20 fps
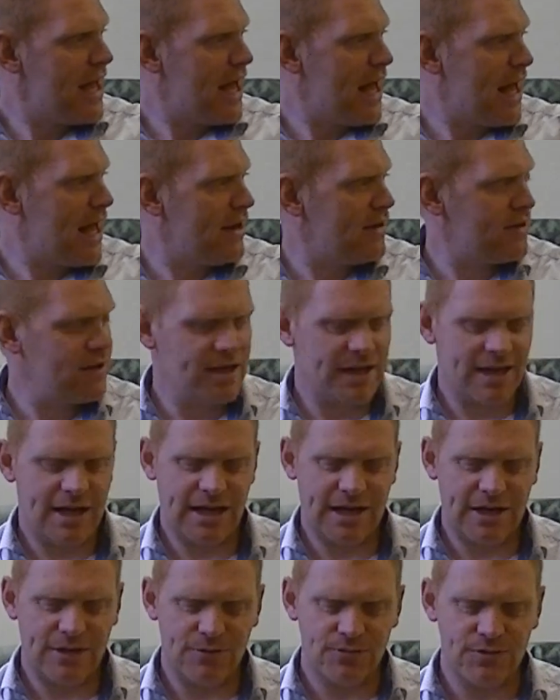And at the
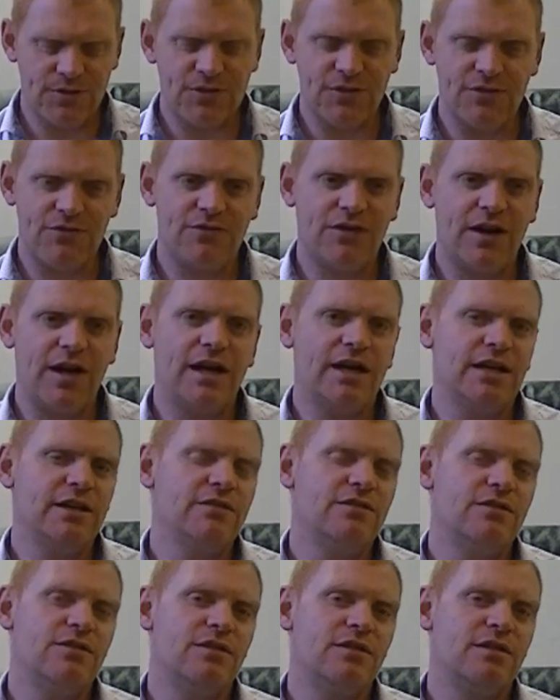count of 5,
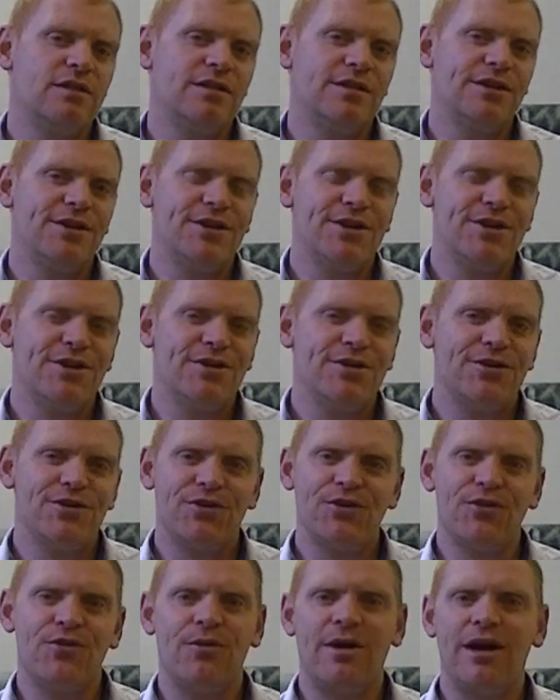
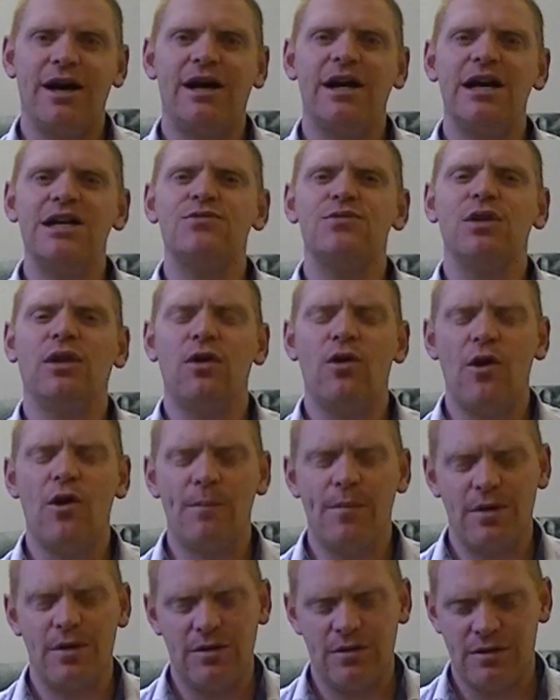your eyes will
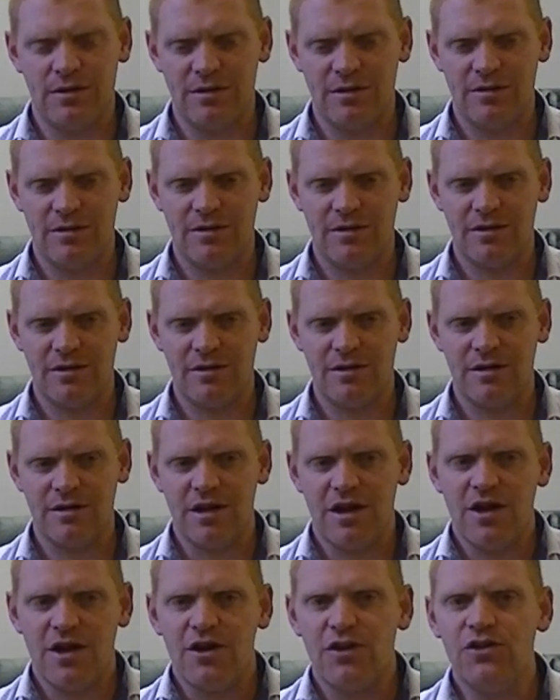open.
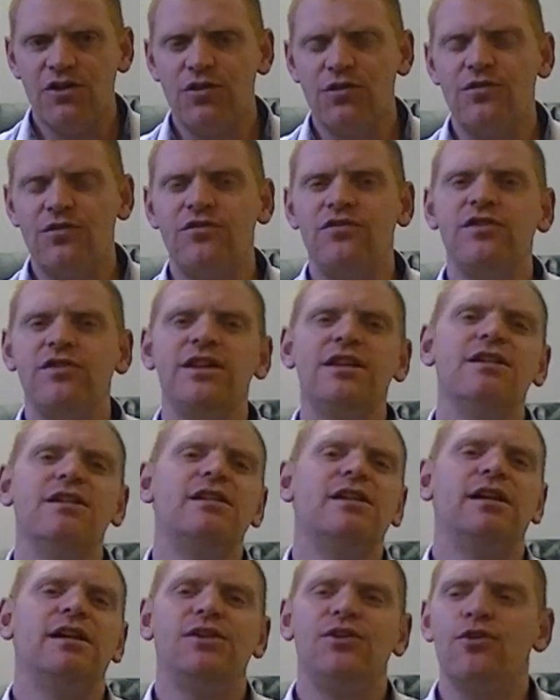You'll
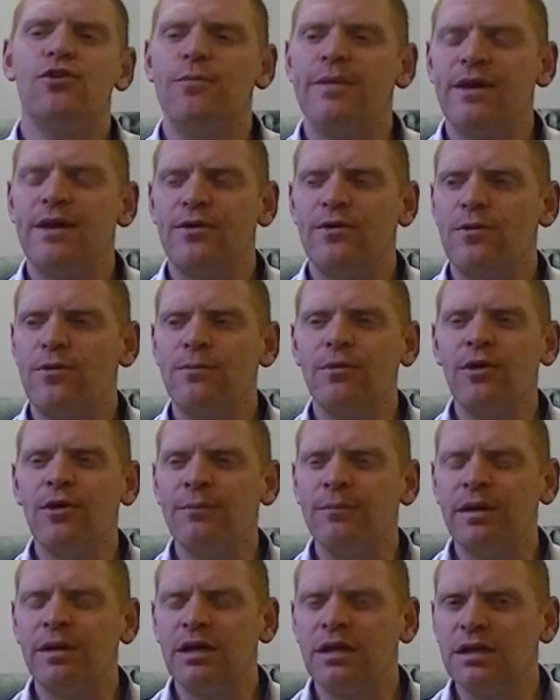feel and you'll become
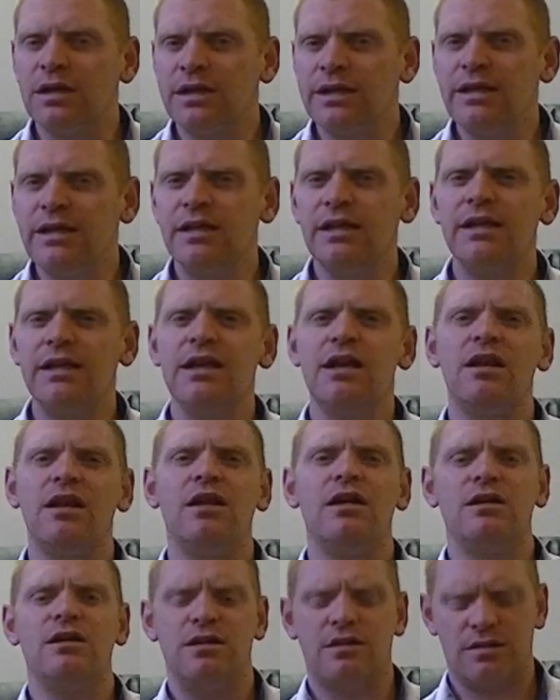completely
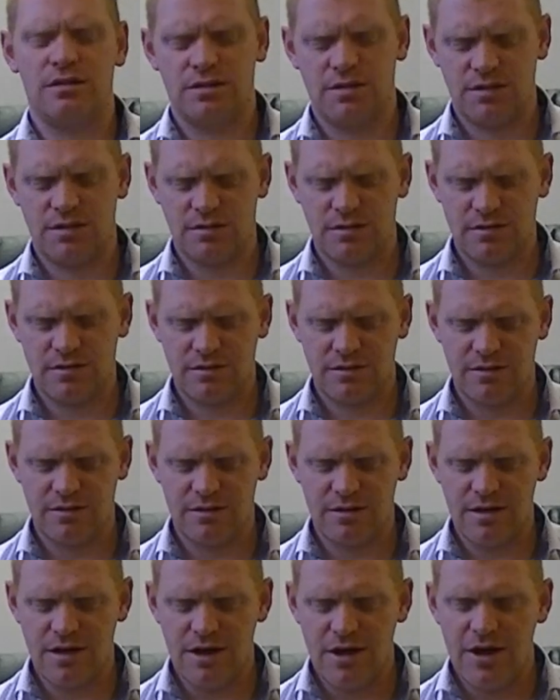alert.
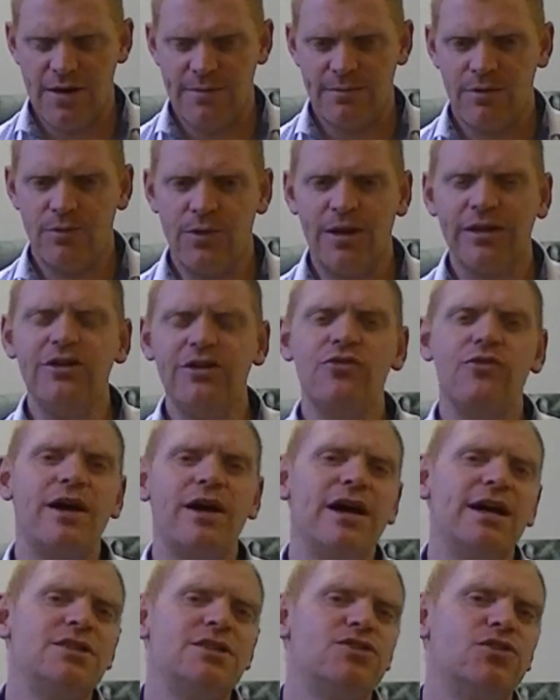But when your
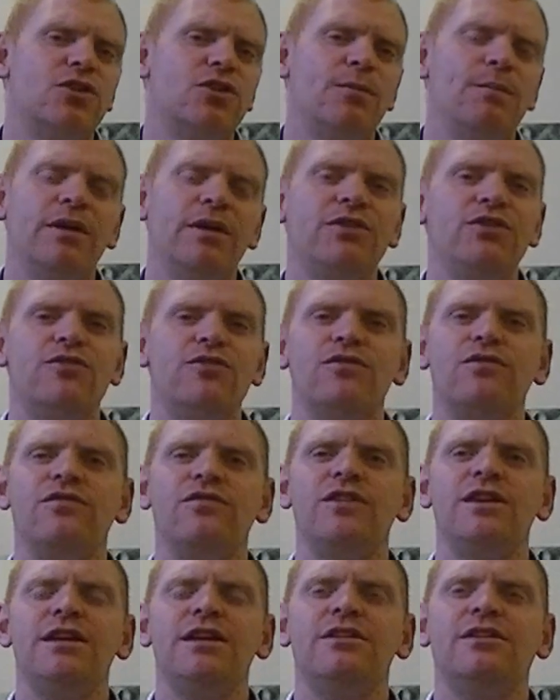eyes open, you'll
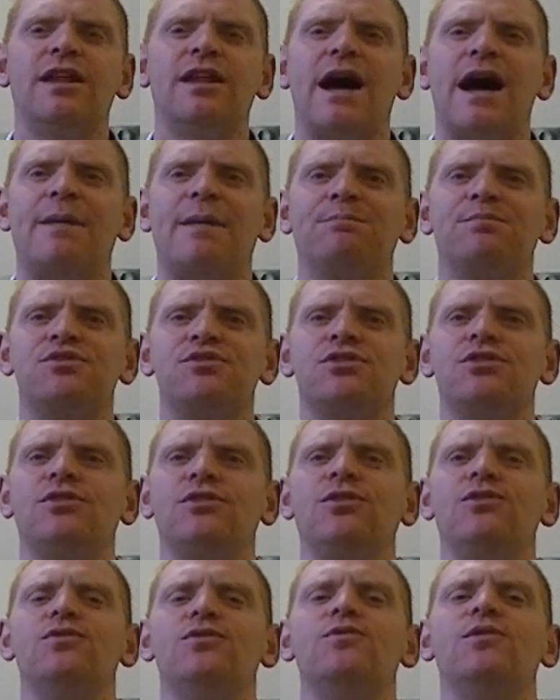feel
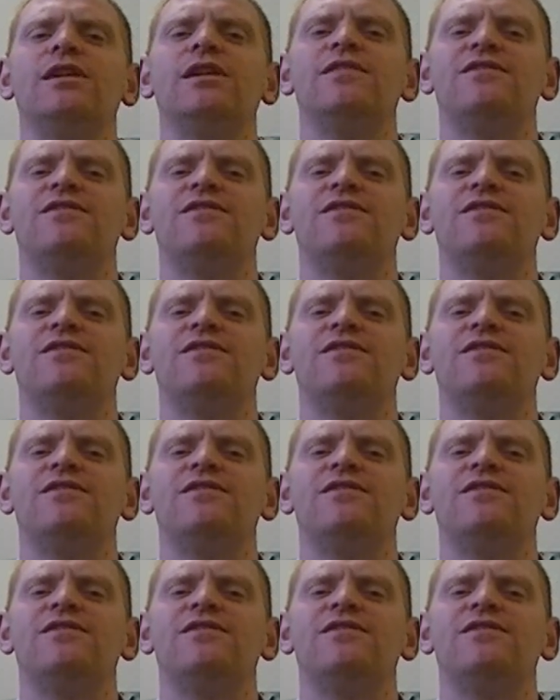absolutely